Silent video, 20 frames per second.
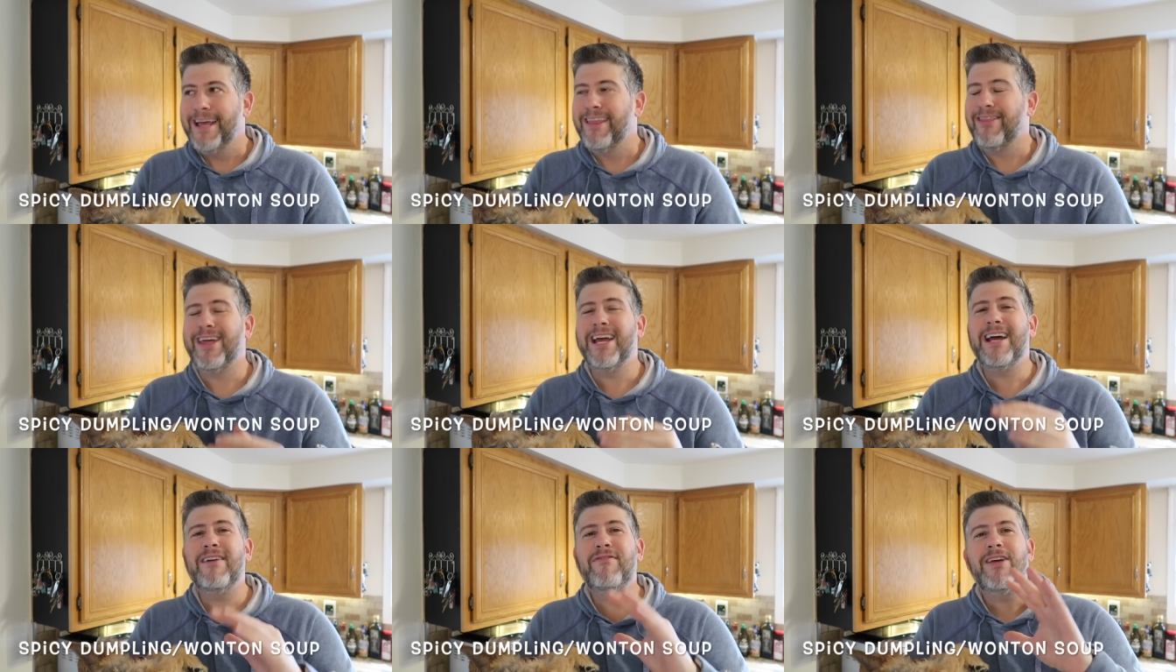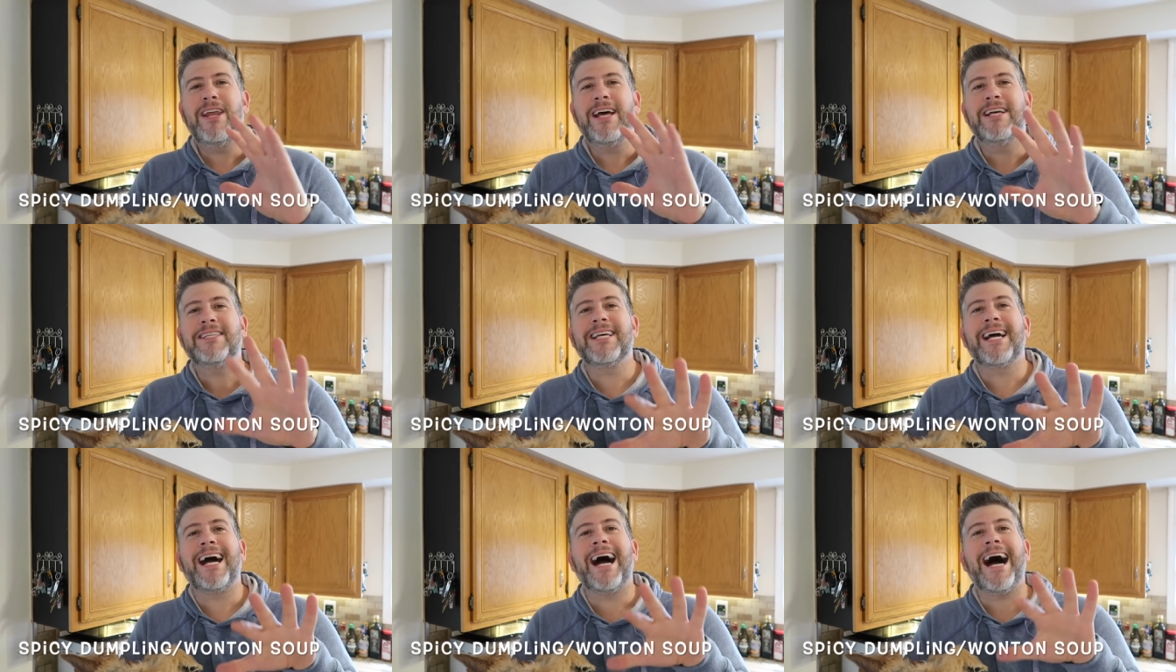Think of it
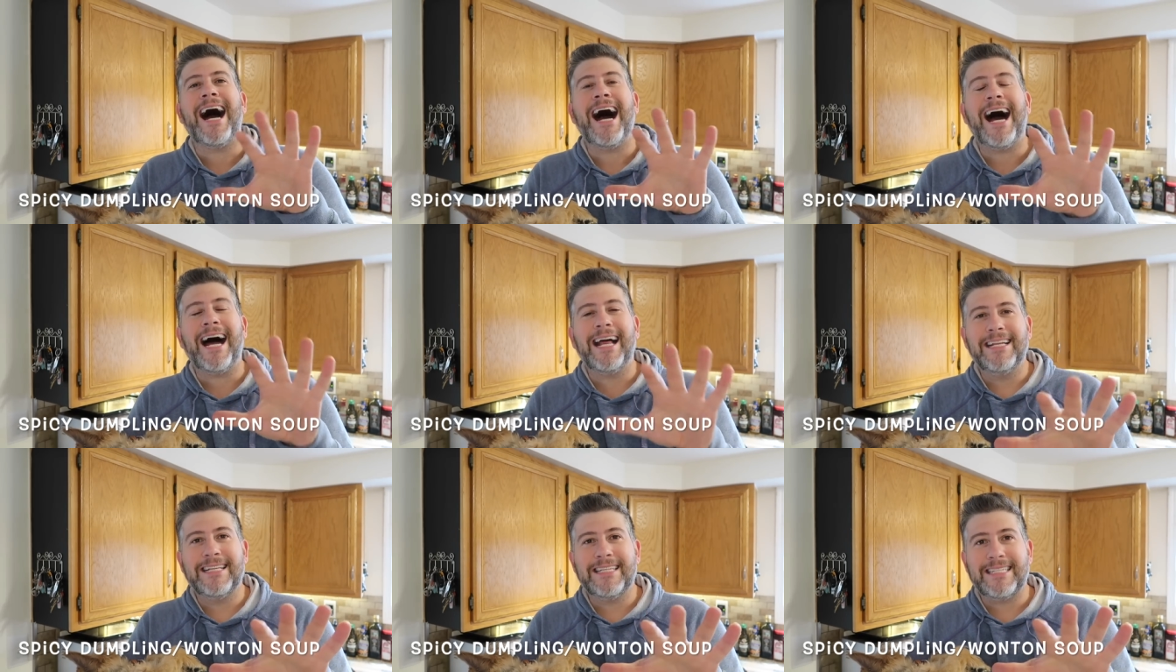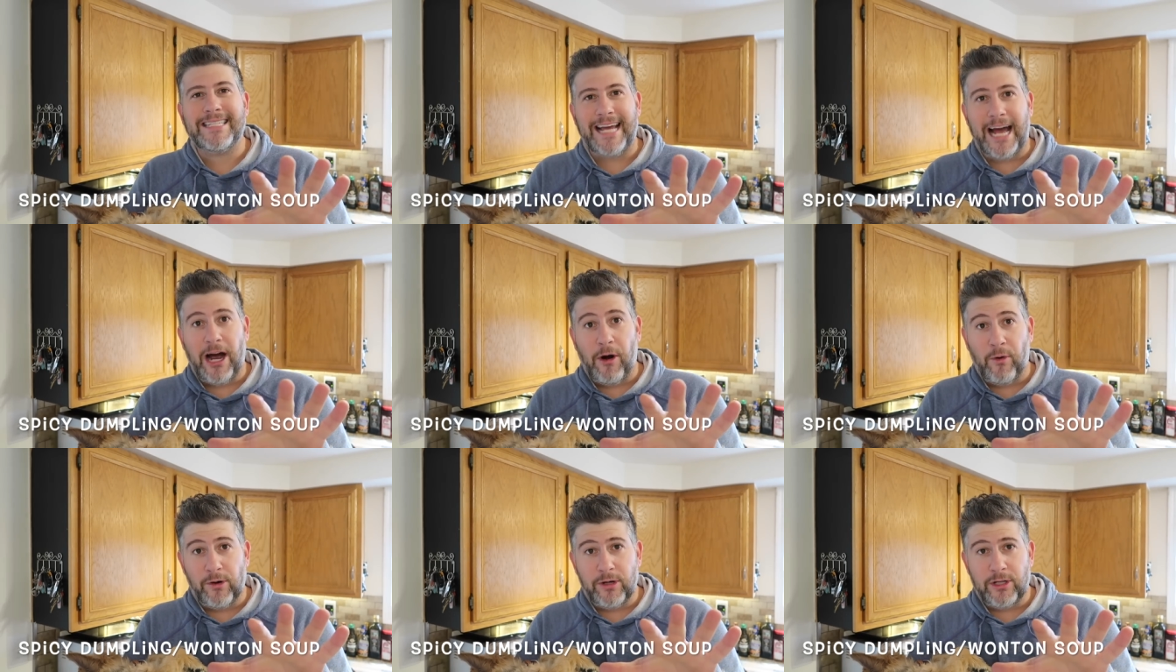as like a hot and
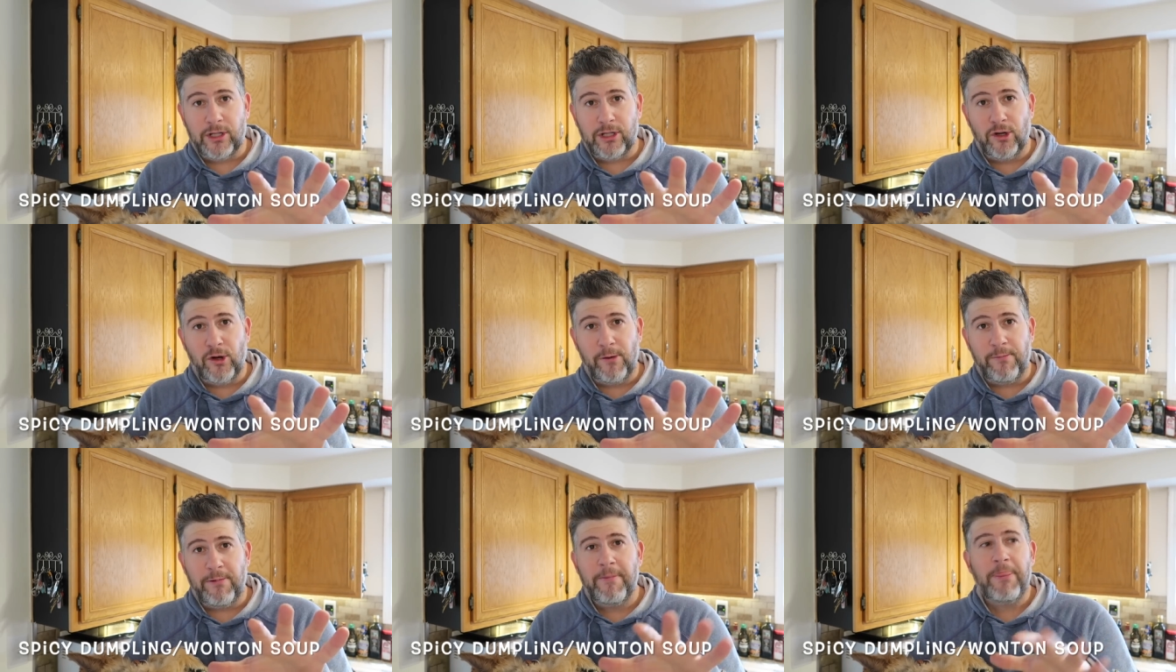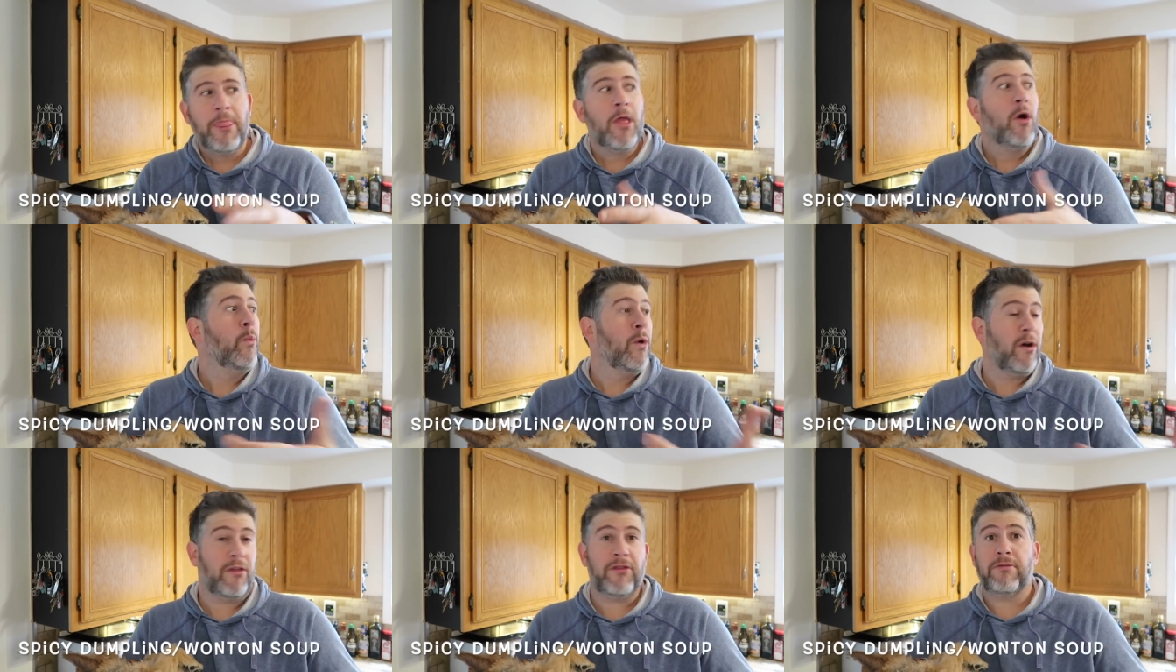sour soup
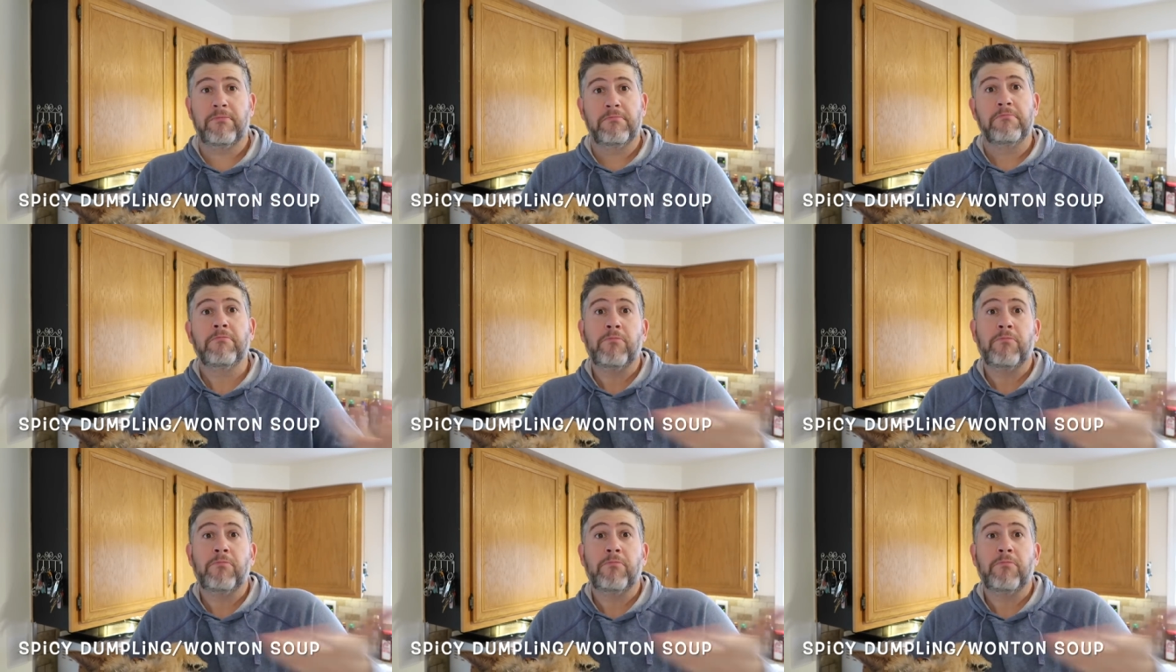with